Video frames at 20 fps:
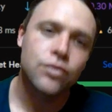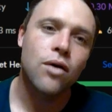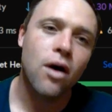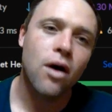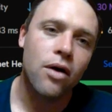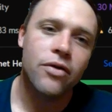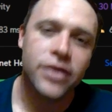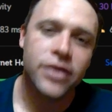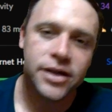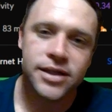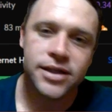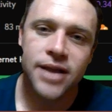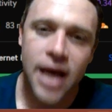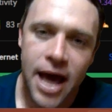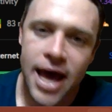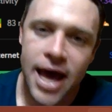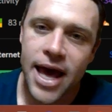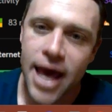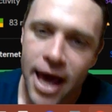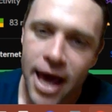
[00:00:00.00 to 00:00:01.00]
do all this
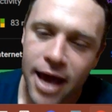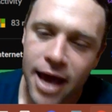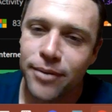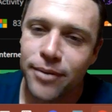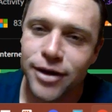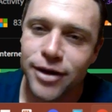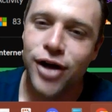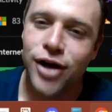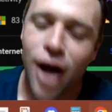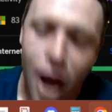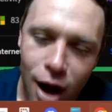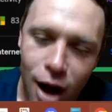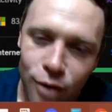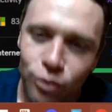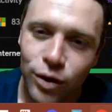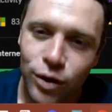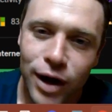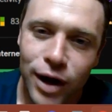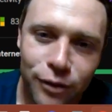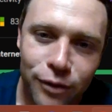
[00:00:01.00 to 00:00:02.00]

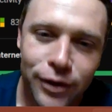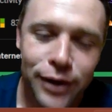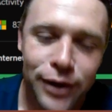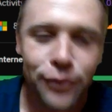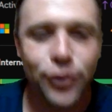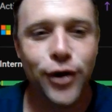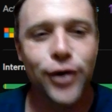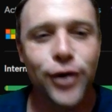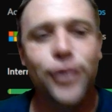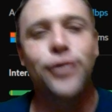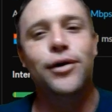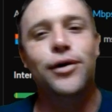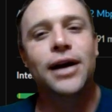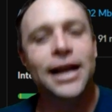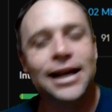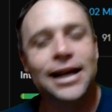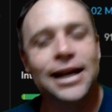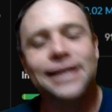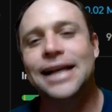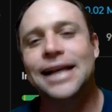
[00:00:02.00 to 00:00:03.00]
higamajaw, riggery-roo
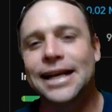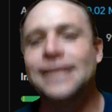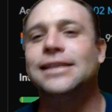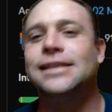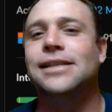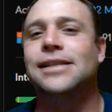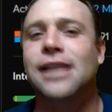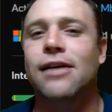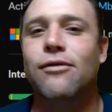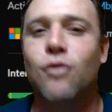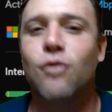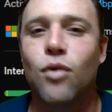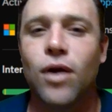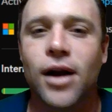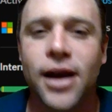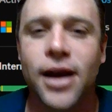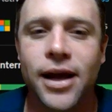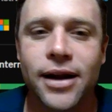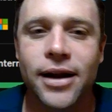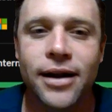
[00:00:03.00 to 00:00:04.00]
to get stuff
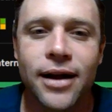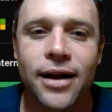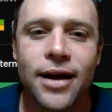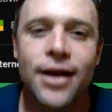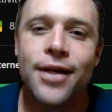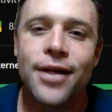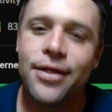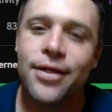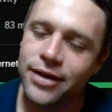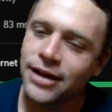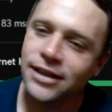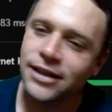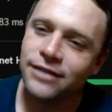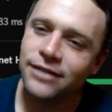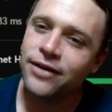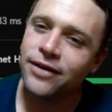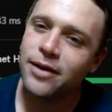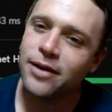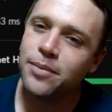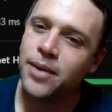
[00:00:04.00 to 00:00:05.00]
working.
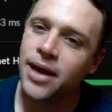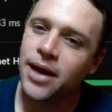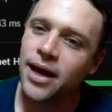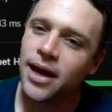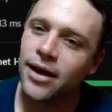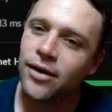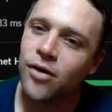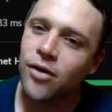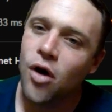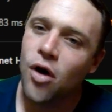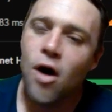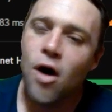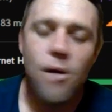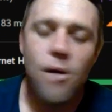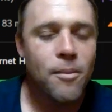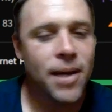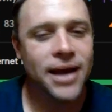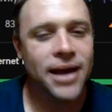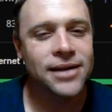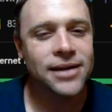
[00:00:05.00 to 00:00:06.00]
This VPN
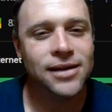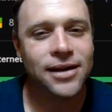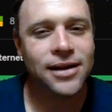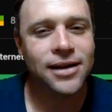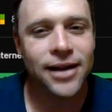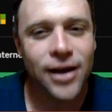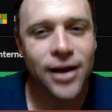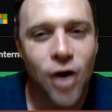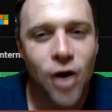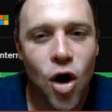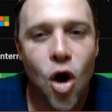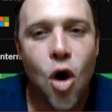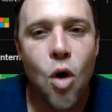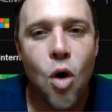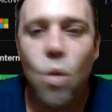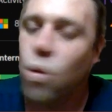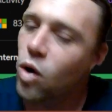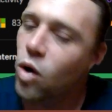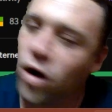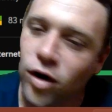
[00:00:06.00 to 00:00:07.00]
basically
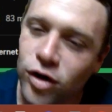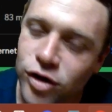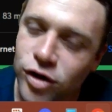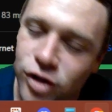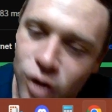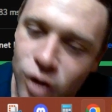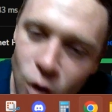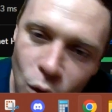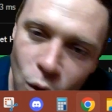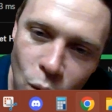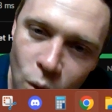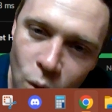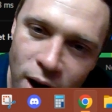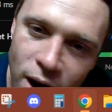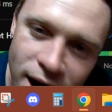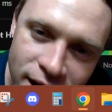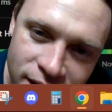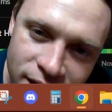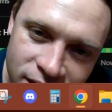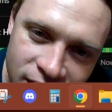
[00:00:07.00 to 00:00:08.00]
works
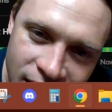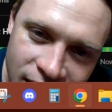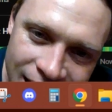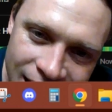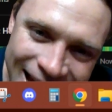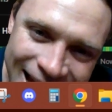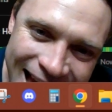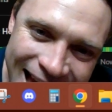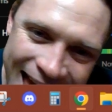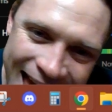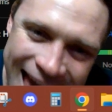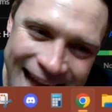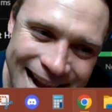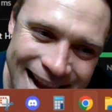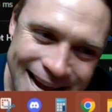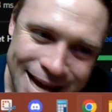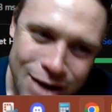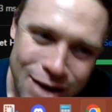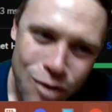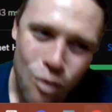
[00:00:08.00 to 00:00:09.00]
with
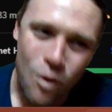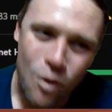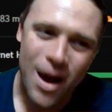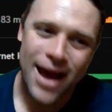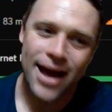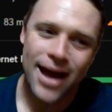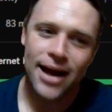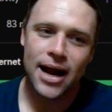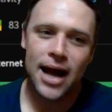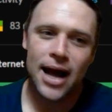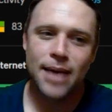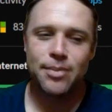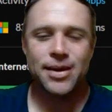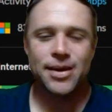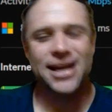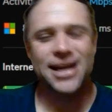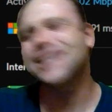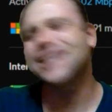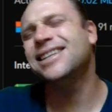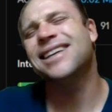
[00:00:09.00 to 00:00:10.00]
any WAN
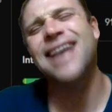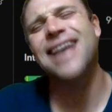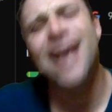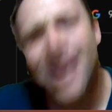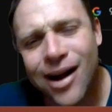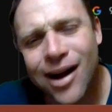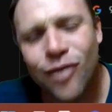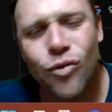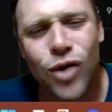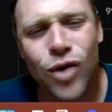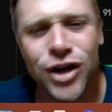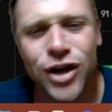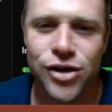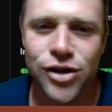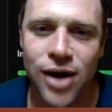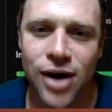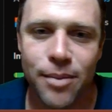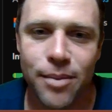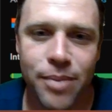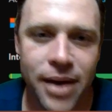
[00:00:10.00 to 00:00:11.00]
IP. It doesn't care
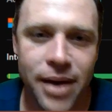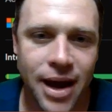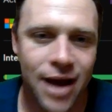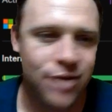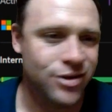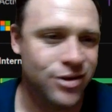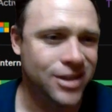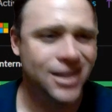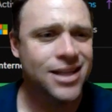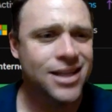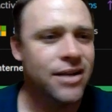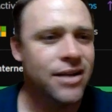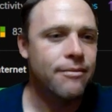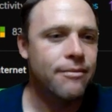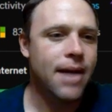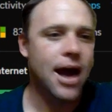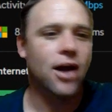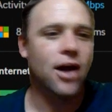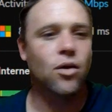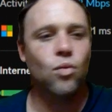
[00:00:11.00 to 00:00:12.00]
what your IP address is. It doesn't
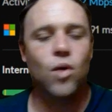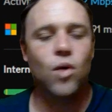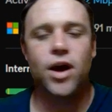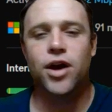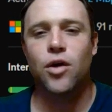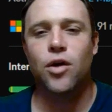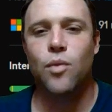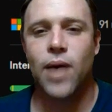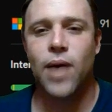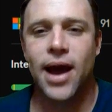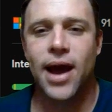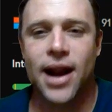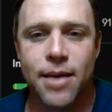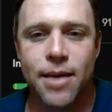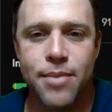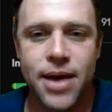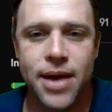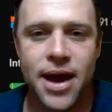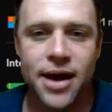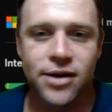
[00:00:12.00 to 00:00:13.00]
even matter what your WAN
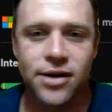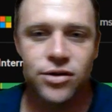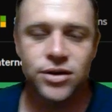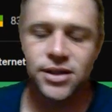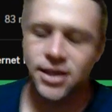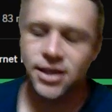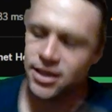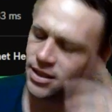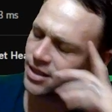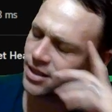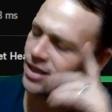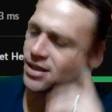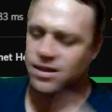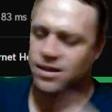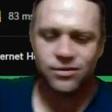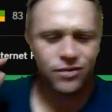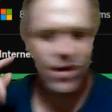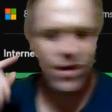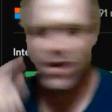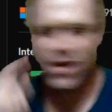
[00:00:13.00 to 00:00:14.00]
IP address
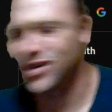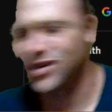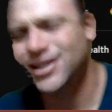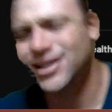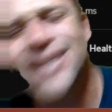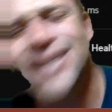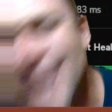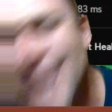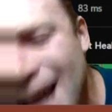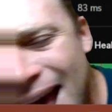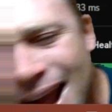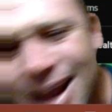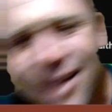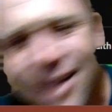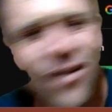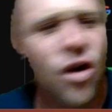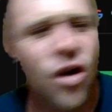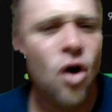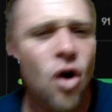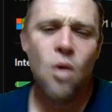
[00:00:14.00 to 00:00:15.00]
is, whether it's
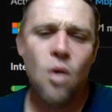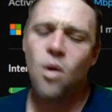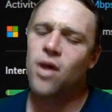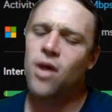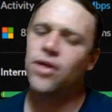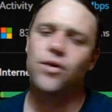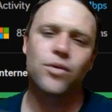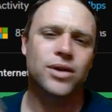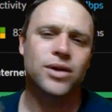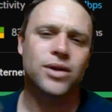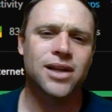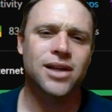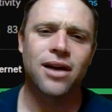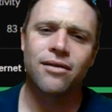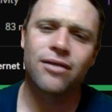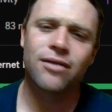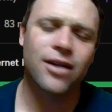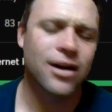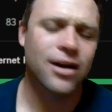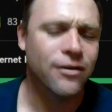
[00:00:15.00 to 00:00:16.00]
static, whether
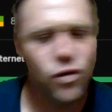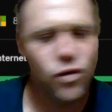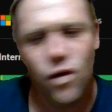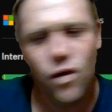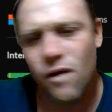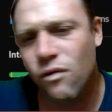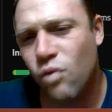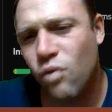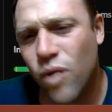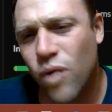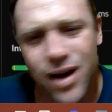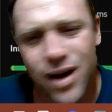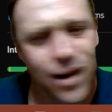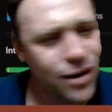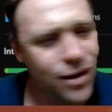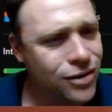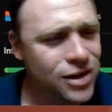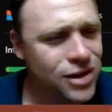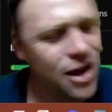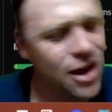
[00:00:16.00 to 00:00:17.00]
whatever. If you have
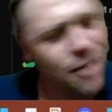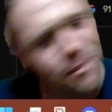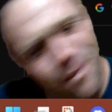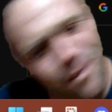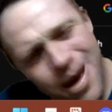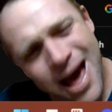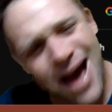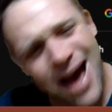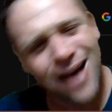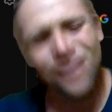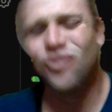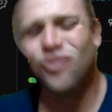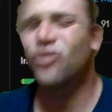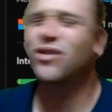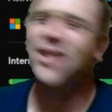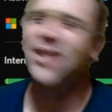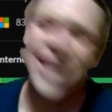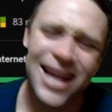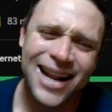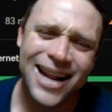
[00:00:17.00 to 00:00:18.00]
Windows, Mac,
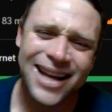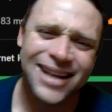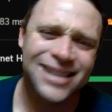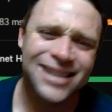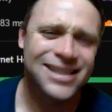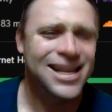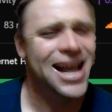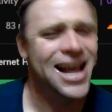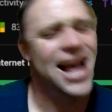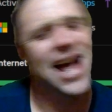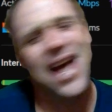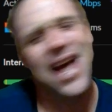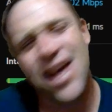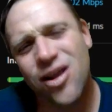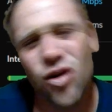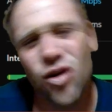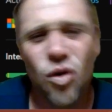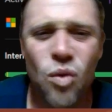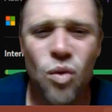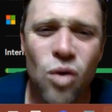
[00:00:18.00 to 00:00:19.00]
or Linux,
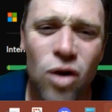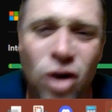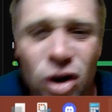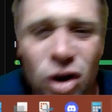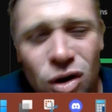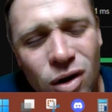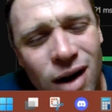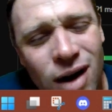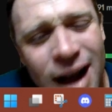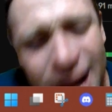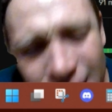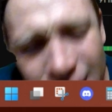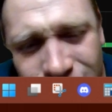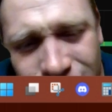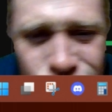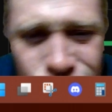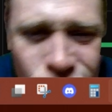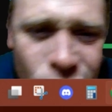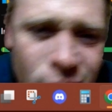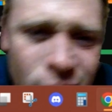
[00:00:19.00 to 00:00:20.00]
it'll work, or
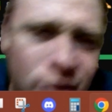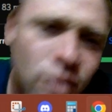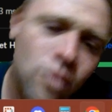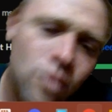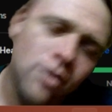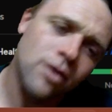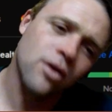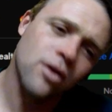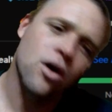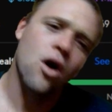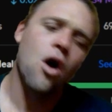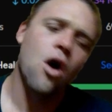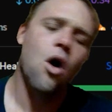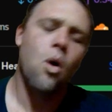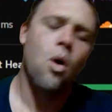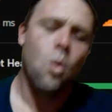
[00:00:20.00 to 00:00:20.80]
Android, or